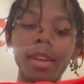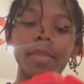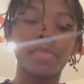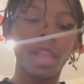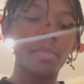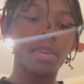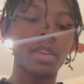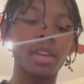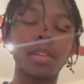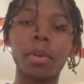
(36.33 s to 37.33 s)

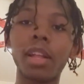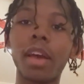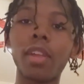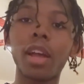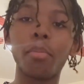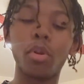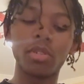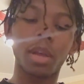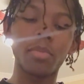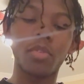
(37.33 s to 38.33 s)
because I'm gonna have like more
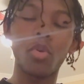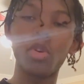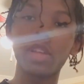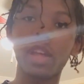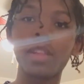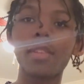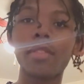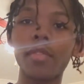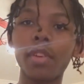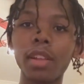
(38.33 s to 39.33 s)
time to record and edit and
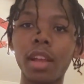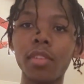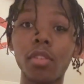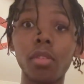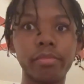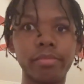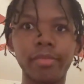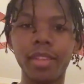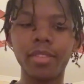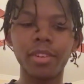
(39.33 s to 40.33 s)
stuff like that, so
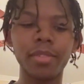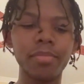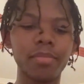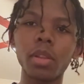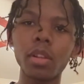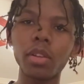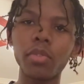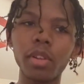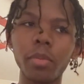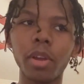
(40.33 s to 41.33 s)
that's good. Nothing
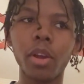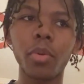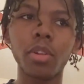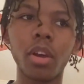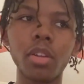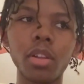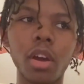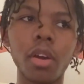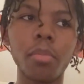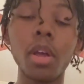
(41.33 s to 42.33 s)
really been going on.
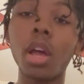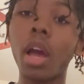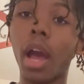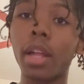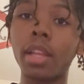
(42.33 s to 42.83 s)
I